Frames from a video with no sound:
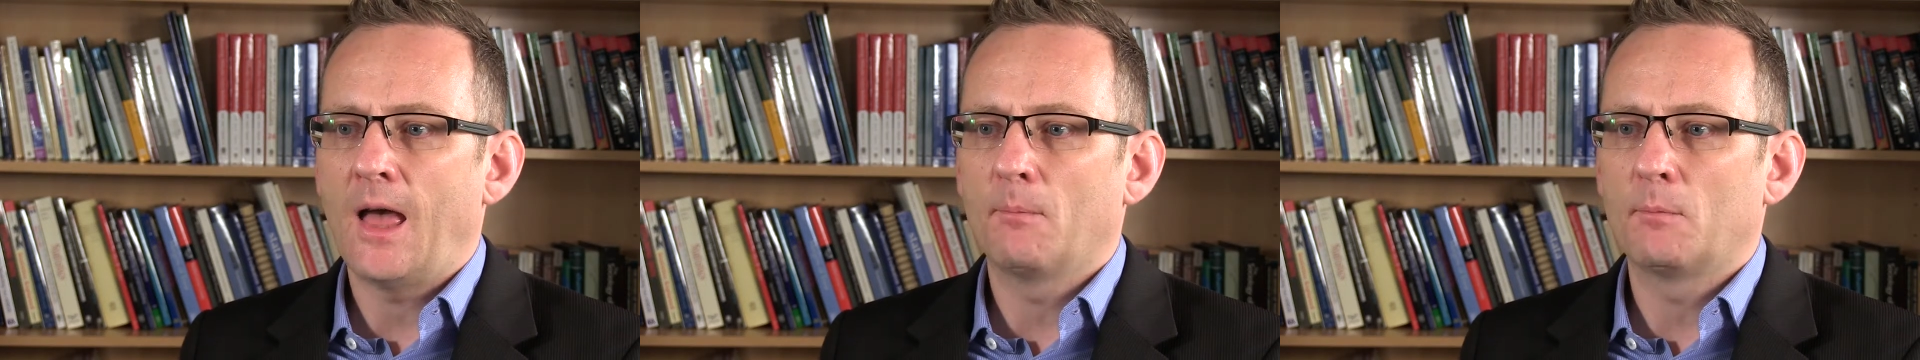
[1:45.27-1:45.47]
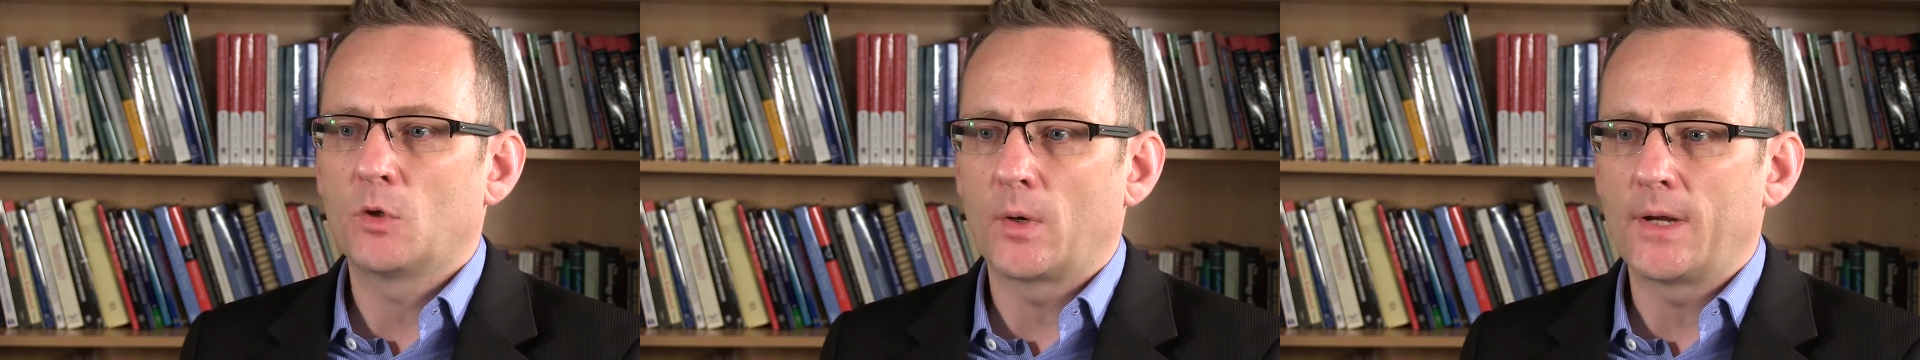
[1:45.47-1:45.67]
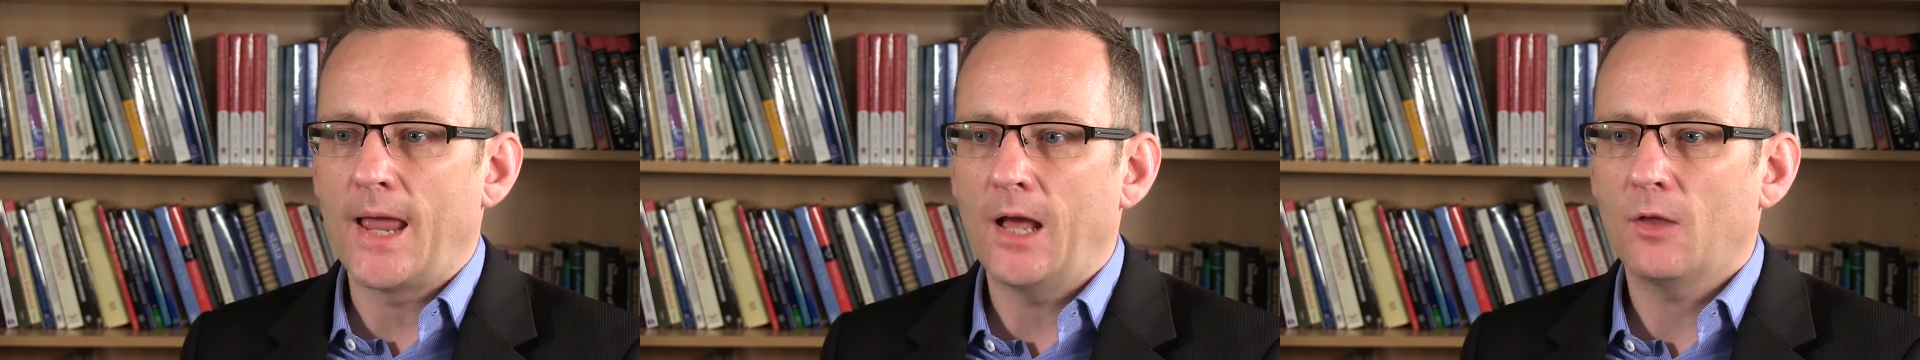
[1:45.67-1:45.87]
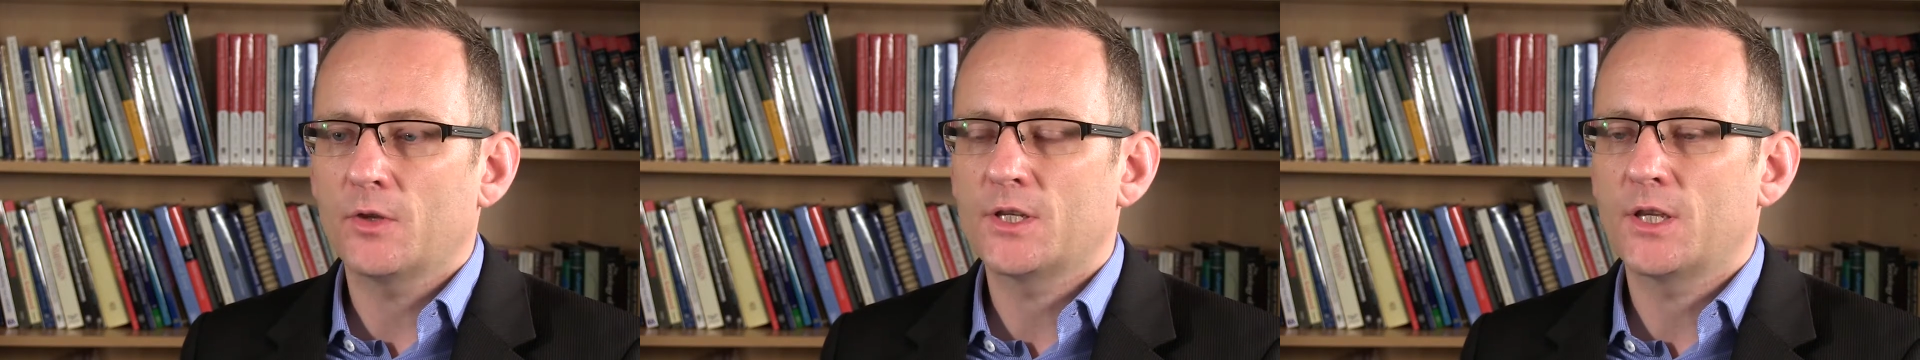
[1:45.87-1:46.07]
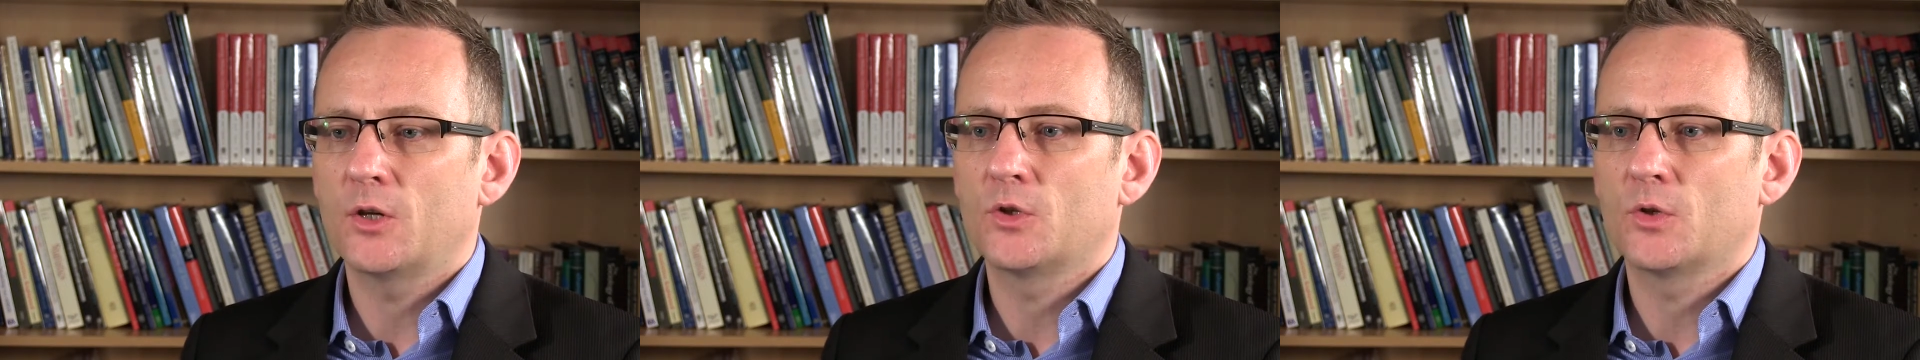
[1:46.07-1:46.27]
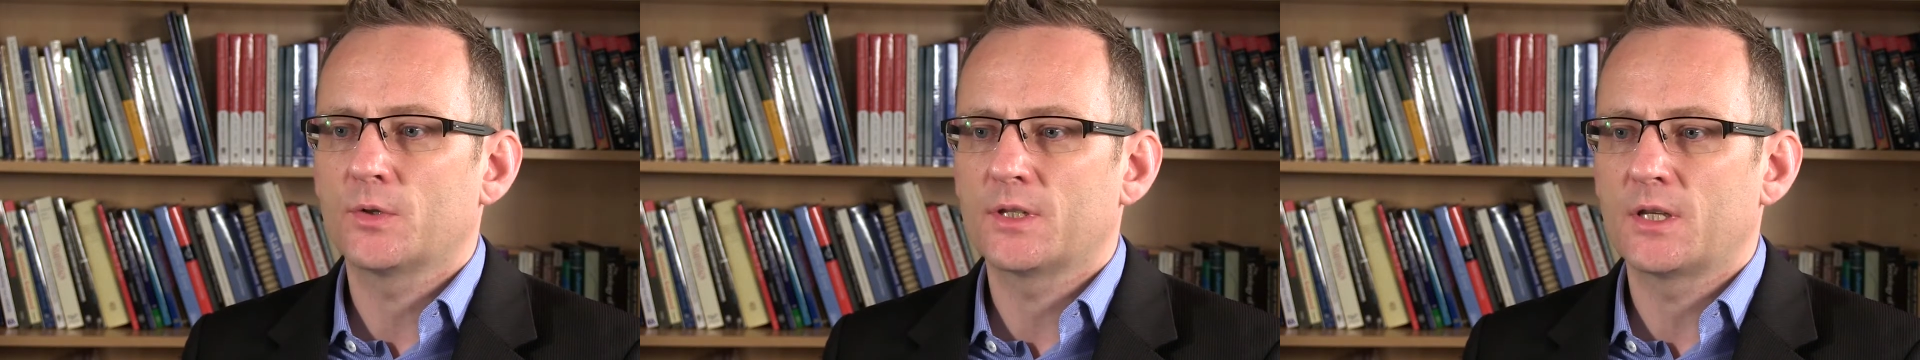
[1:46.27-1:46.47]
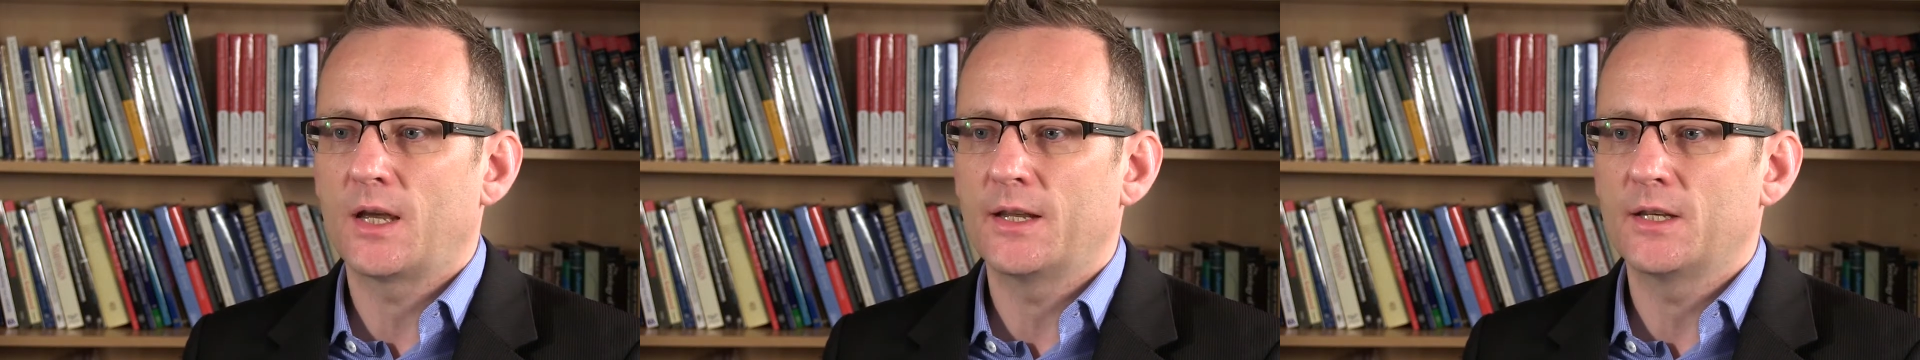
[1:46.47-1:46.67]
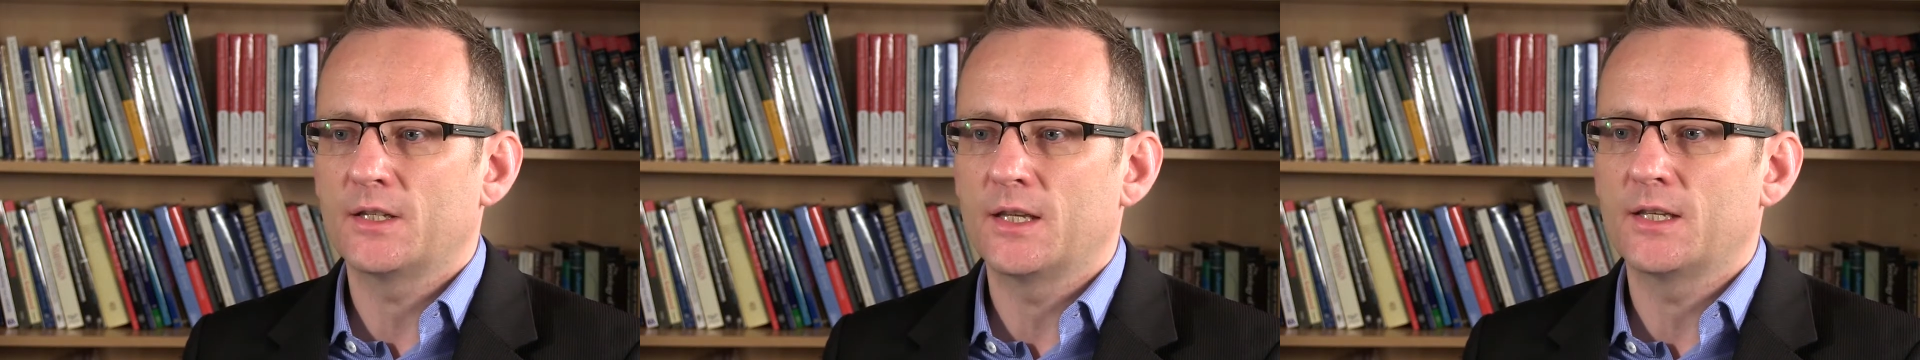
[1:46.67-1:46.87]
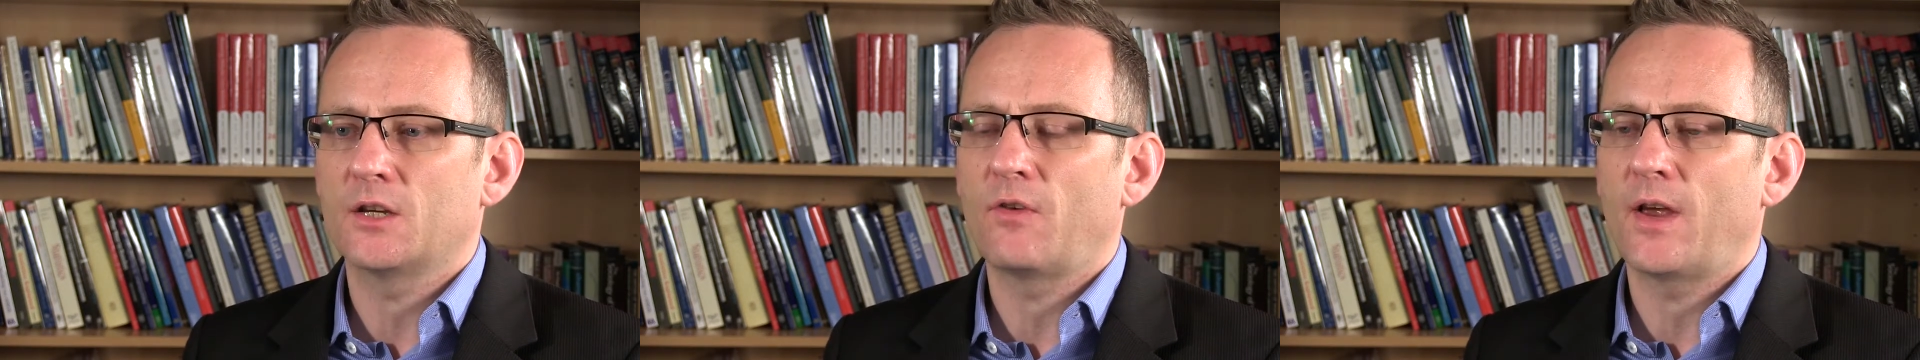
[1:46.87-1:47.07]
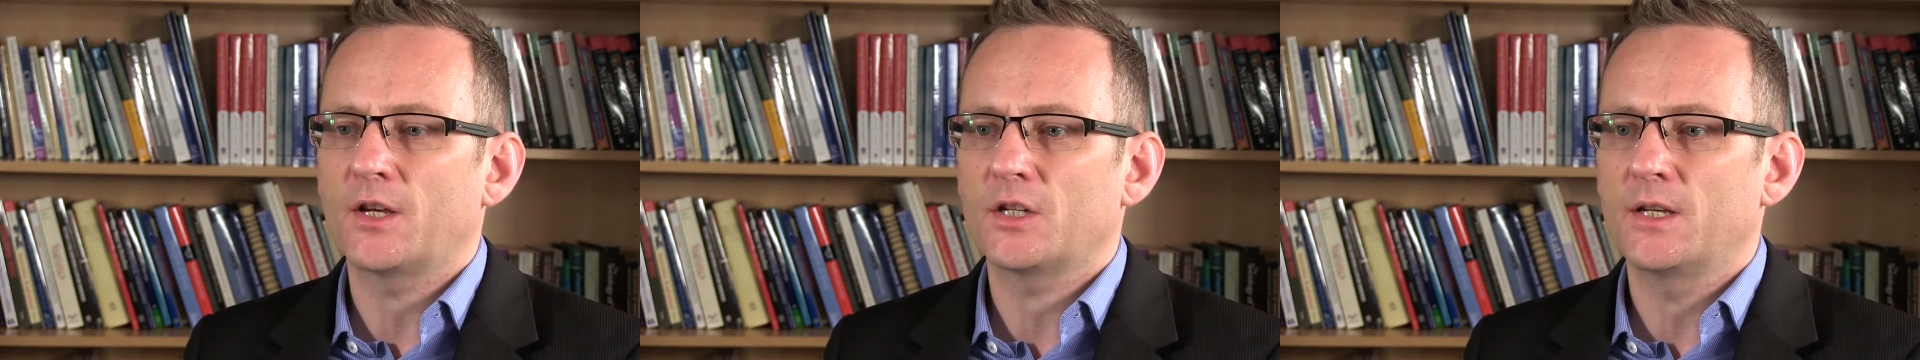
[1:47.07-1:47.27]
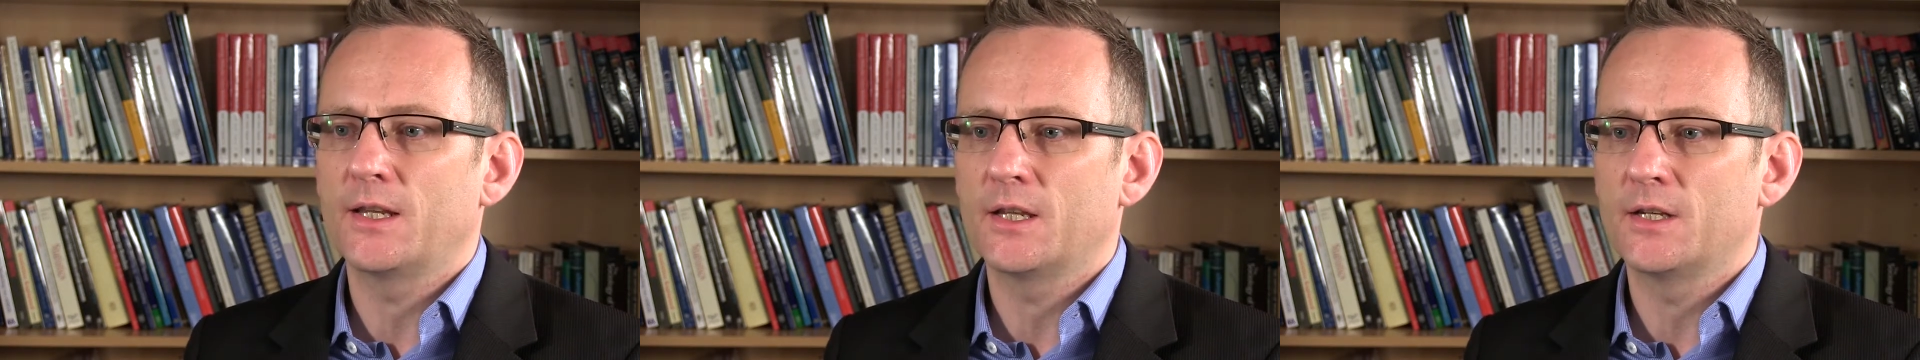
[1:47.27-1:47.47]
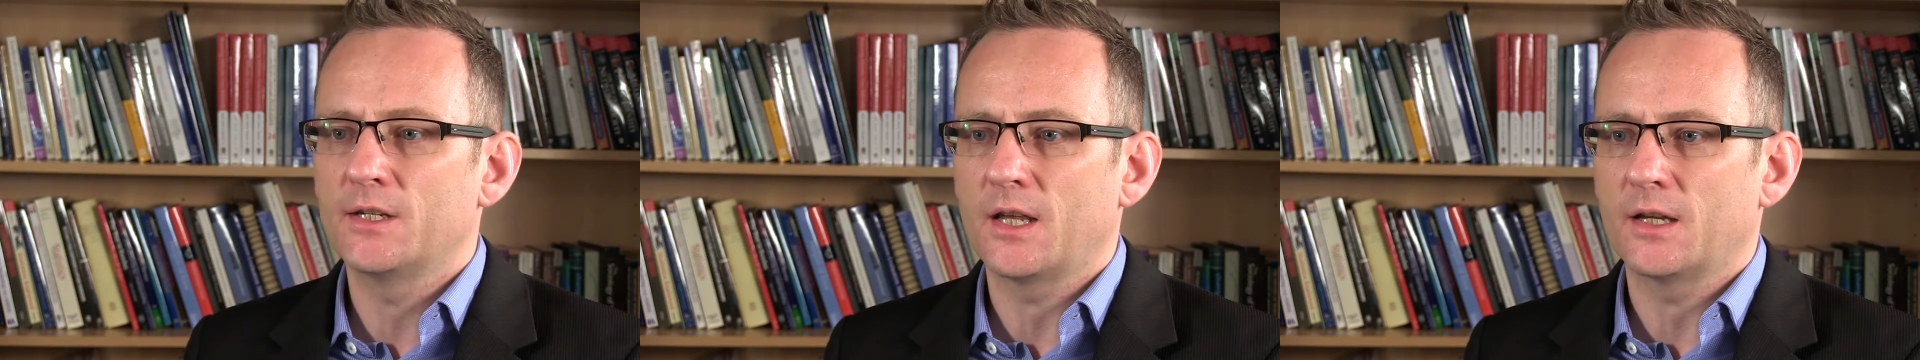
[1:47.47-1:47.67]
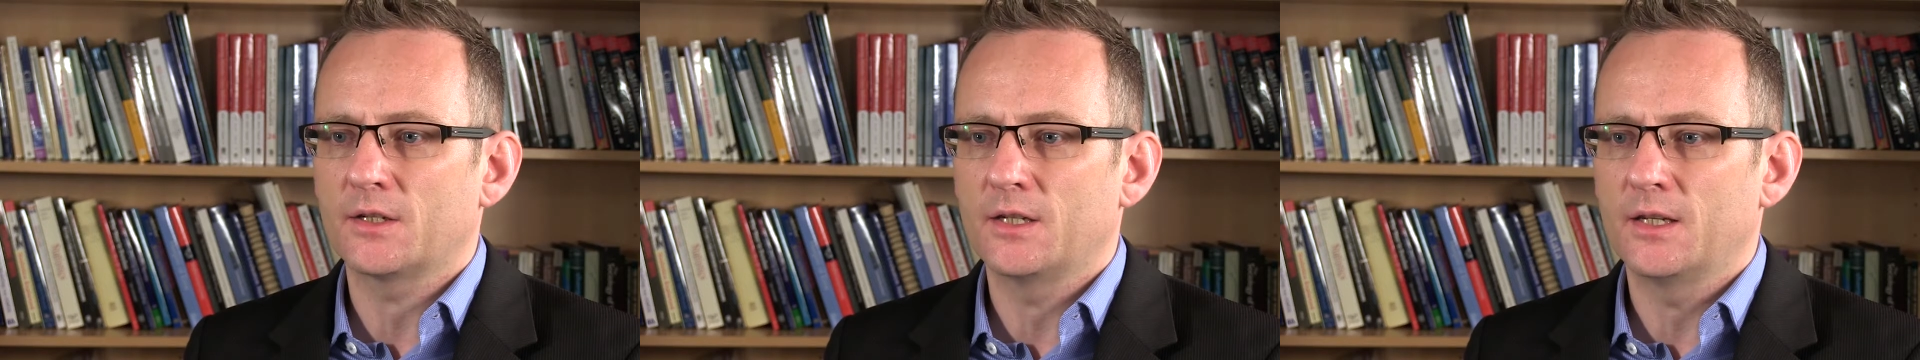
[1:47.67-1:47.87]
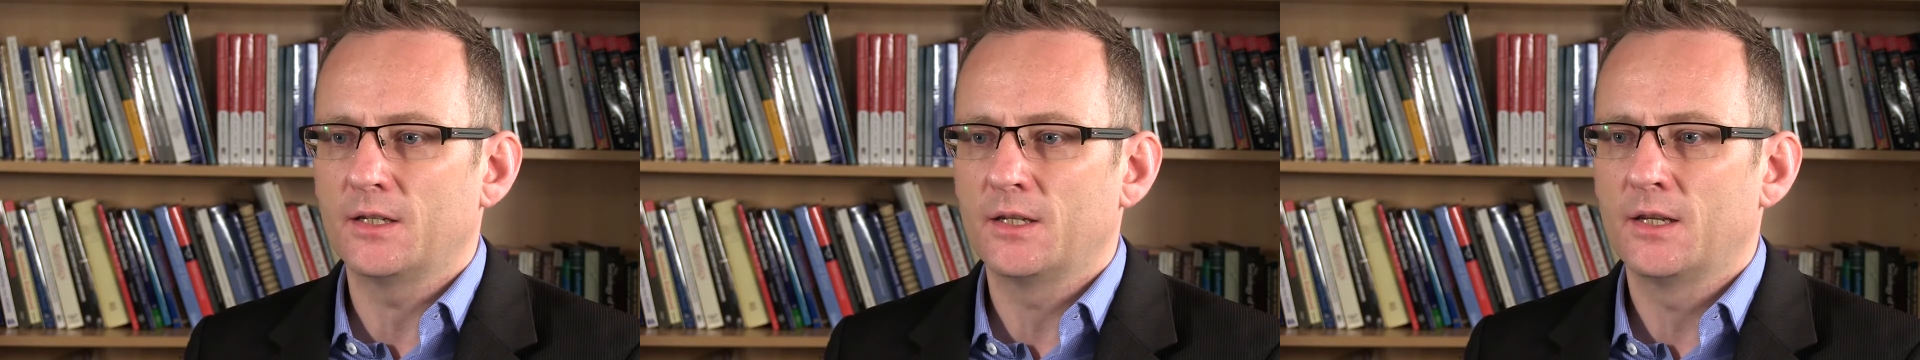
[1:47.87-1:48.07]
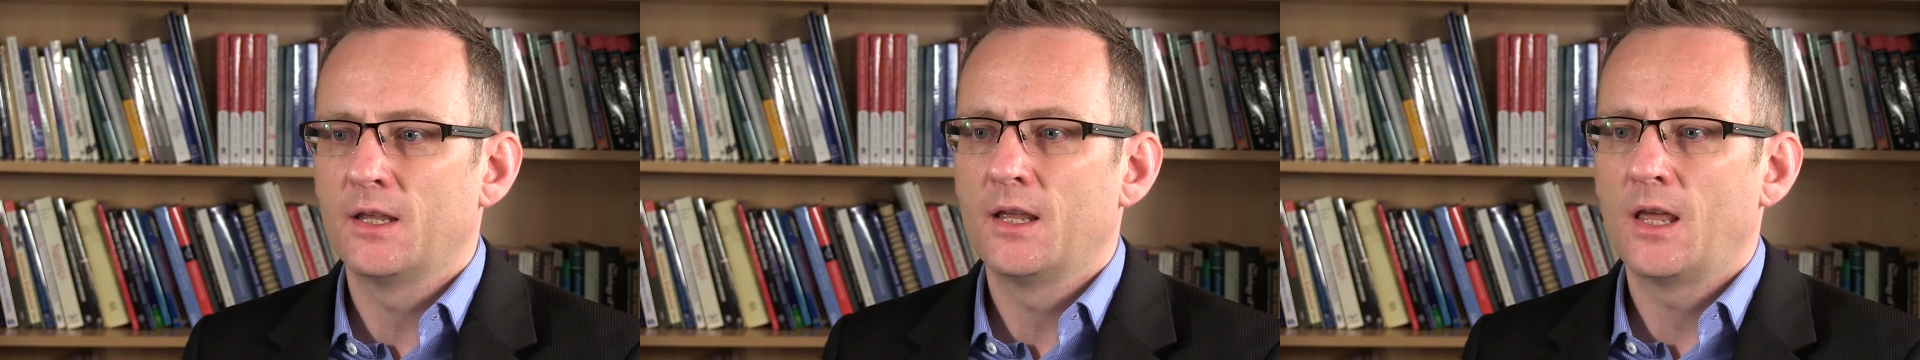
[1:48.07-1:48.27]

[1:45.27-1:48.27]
between how the social sciences are actually conducted